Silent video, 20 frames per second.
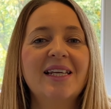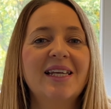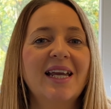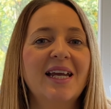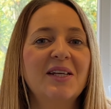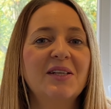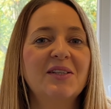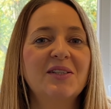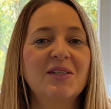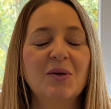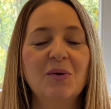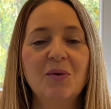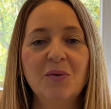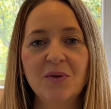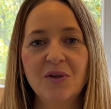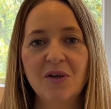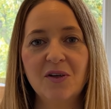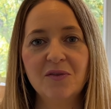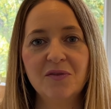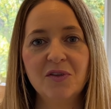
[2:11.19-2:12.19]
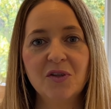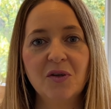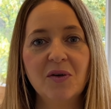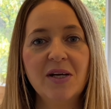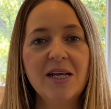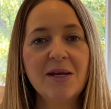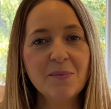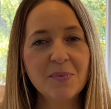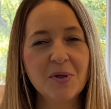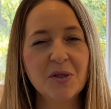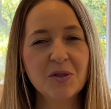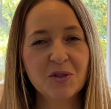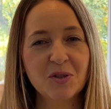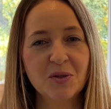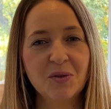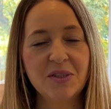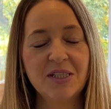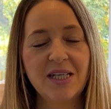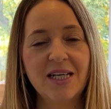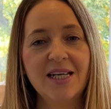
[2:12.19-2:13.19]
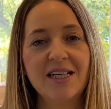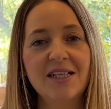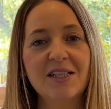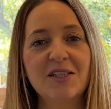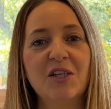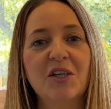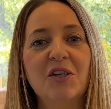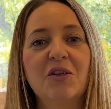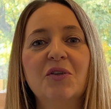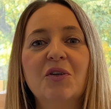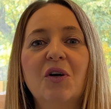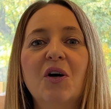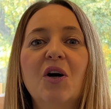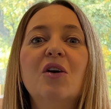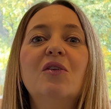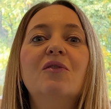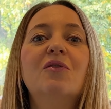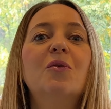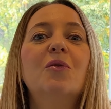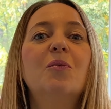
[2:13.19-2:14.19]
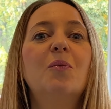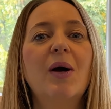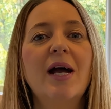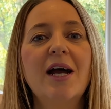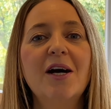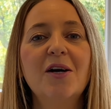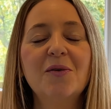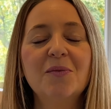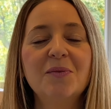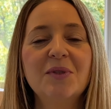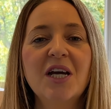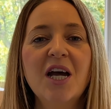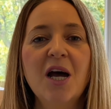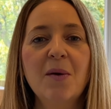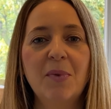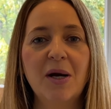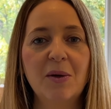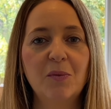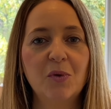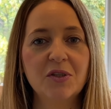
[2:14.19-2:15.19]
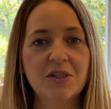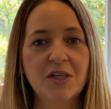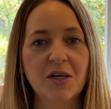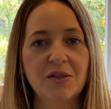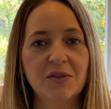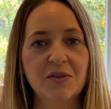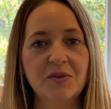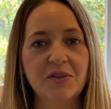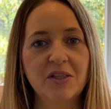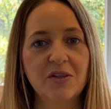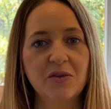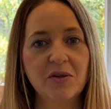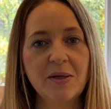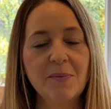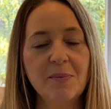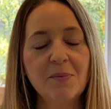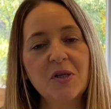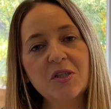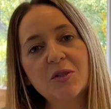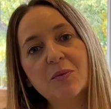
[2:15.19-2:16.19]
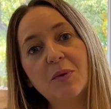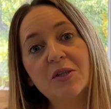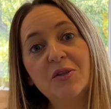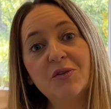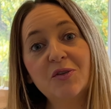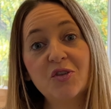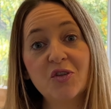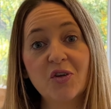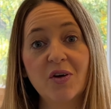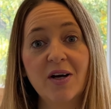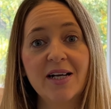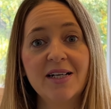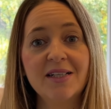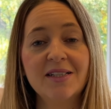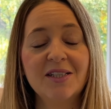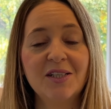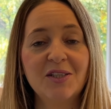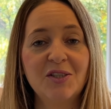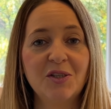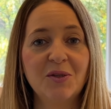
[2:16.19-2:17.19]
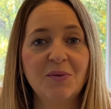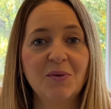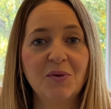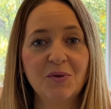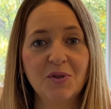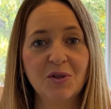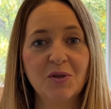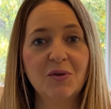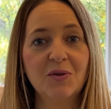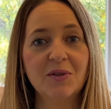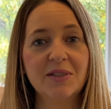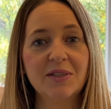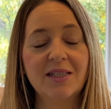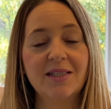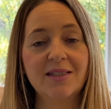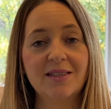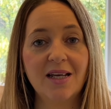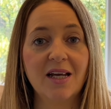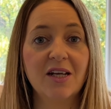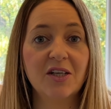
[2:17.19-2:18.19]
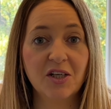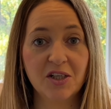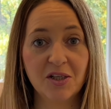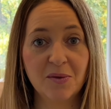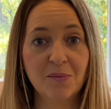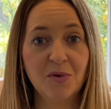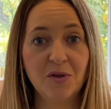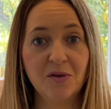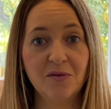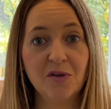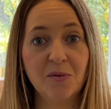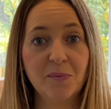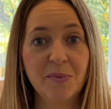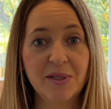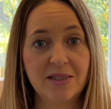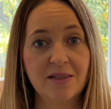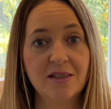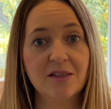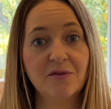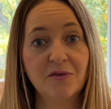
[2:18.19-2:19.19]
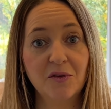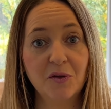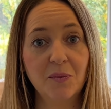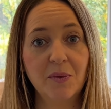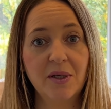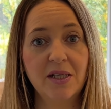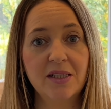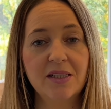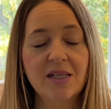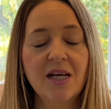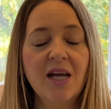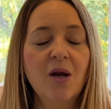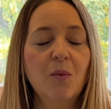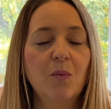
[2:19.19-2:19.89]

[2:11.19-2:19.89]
get all of your inbox sorted so you're not overwhelmed by what's going on in your inbox while you're trying to do all the courses that are going to move your business forward,